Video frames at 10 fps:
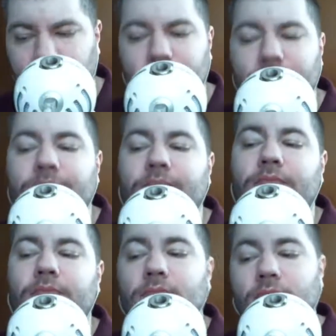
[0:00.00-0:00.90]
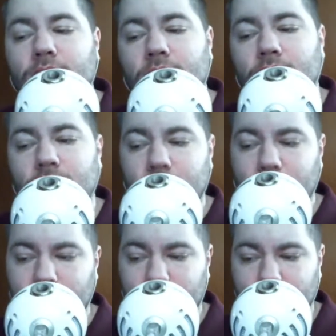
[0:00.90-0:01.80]
the actual.
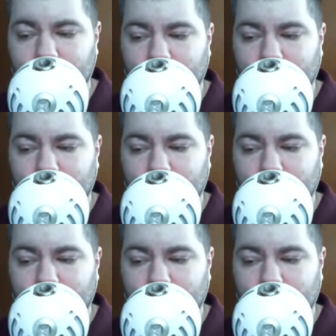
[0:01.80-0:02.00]
So get